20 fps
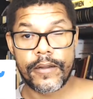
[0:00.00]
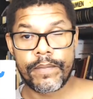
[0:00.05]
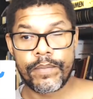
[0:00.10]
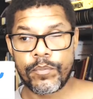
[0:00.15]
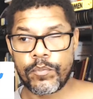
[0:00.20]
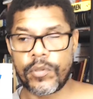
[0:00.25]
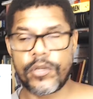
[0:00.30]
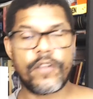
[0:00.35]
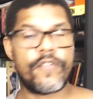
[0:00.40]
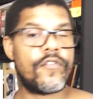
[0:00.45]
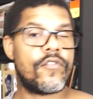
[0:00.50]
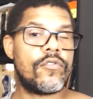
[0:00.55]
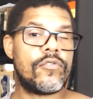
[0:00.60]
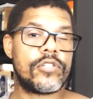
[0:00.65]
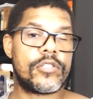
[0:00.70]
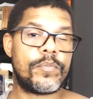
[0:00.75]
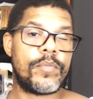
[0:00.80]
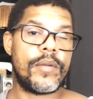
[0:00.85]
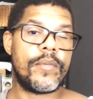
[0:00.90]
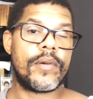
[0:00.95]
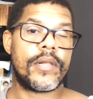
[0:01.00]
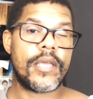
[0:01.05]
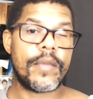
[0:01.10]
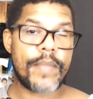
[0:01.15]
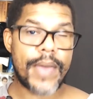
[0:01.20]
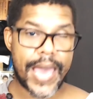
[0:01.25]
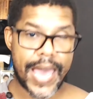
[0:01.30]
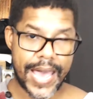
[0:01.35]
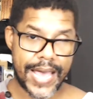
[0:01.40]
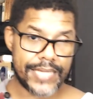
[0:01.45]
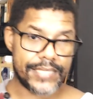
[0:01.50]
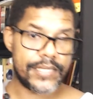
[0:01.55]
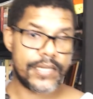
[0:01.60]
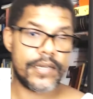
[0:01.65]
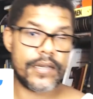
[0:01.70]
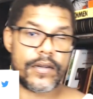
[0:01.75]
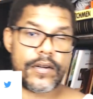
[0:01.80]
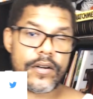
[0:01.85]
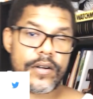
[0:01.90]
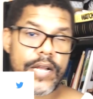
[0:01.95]
But of course, people keep
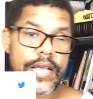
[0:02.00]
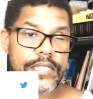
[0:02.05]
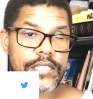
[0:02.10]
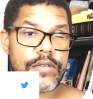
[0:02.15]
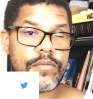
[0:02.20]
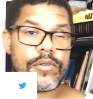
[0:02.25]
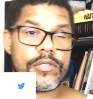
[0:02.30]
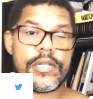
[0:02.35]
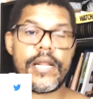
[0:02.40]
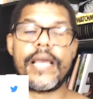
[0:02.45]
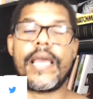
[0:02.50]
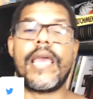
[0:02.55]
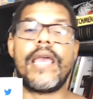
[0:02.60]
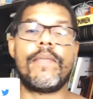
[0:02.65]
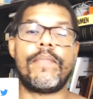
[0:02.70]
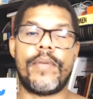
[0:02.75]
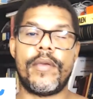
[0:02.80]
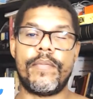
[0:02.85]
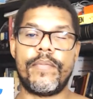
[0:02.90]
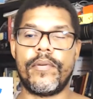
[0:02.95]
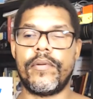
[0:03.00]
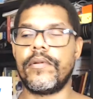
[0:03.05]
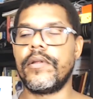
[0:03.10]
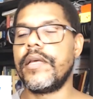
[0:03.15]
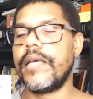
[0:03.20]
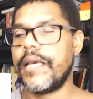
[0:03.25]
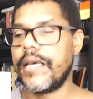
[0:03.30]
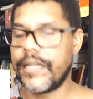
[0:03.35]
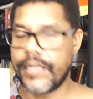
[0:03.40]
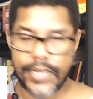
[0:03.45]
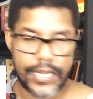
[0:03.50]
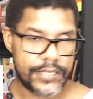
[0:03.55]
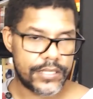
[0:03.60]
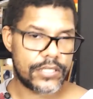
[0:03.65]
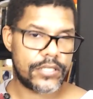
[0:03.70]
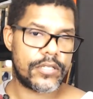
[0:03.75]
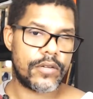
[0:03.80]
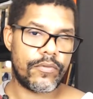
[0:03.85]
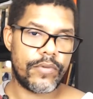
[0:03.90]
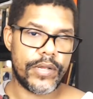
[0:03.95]
asking her, and she was like, hey people, this is
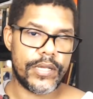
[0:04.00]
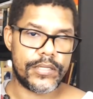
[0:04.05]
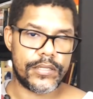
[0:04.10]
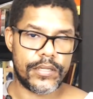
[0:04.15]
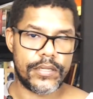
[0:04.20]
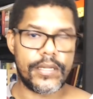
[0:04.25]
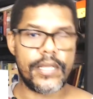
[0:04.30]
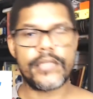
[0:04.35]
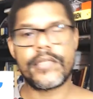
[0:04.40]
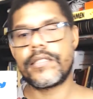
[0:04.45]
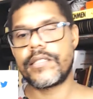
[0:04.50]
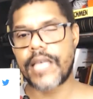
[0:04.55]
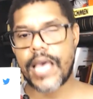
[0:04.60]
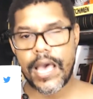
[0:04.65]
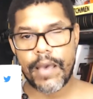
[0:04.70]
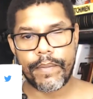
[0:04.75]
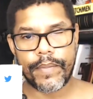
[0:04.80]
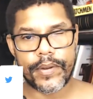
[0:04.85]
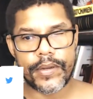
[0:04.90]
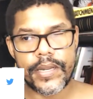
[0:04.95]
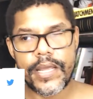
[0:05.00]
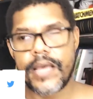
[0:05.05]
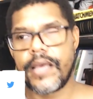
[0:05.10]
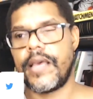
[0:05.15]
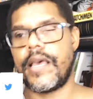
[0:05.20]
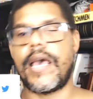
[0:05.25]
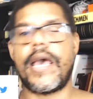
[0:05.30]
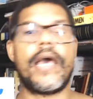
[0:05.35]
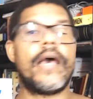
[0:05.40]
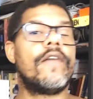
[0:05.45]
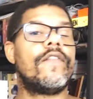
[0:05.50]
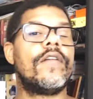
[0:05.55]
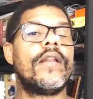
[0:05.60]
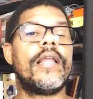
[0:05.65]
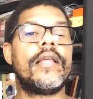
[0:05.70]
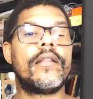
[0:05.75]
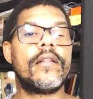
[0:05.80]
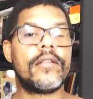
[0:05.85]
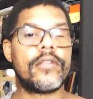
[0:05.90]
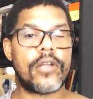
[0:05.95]
the reason. This has happened. I have a
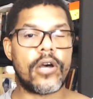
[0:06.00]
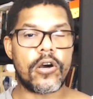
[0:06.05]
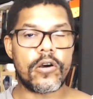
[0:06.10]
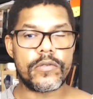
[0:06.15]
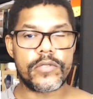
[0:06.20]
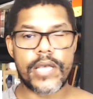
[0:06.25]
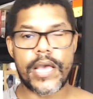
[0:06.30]
little dose.